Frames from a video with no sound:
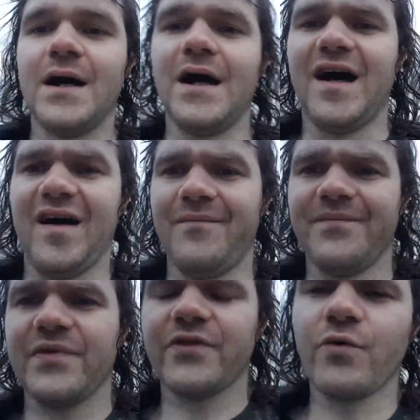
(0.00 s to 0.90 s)

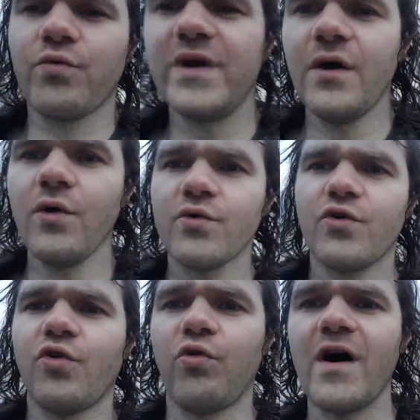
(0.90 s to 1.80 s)
The real
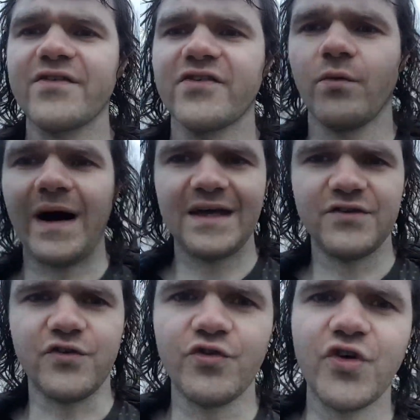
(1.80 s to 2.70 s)
crux as to why
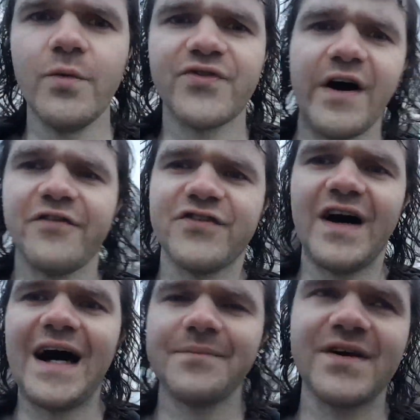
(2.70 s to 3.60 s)
YouTube stuff
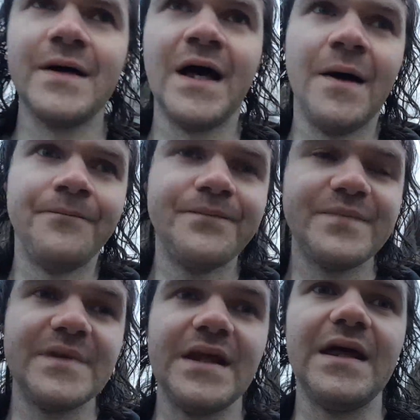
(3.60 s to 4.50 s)
stopped
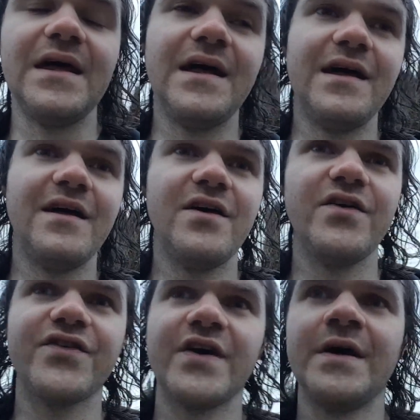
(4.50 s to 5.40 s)

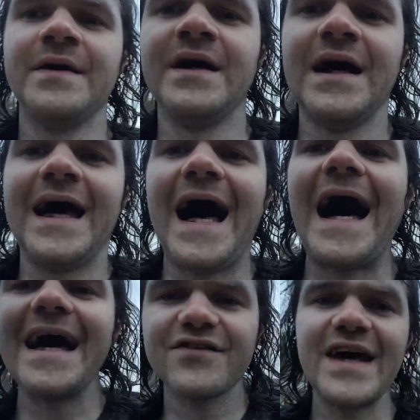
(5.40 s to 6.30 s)
is
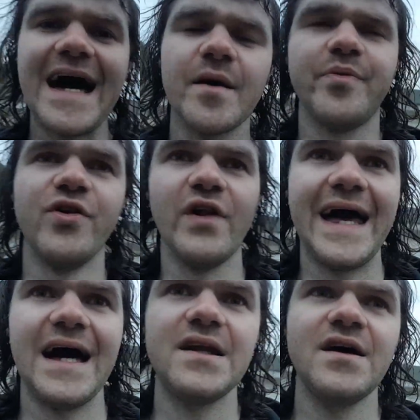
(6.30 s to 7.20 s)
I actually had a
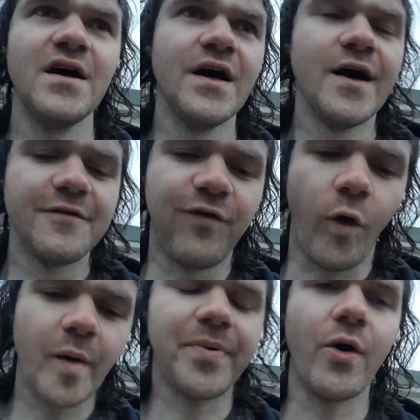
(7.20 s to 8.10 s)
plan
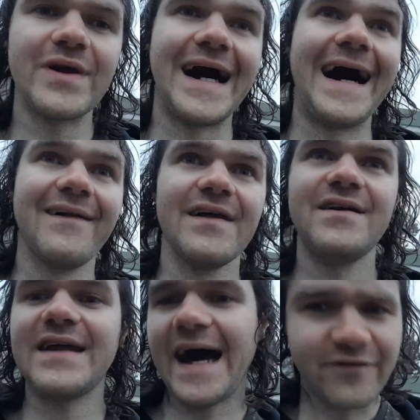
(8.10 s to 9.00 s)
for Pony
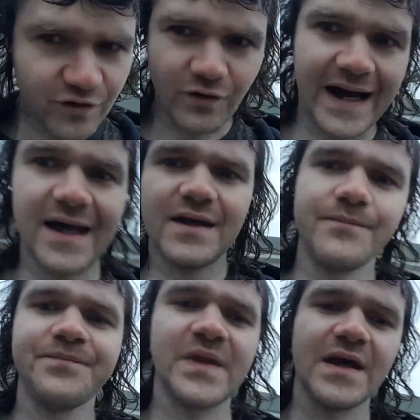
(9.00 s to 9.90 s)
Island after I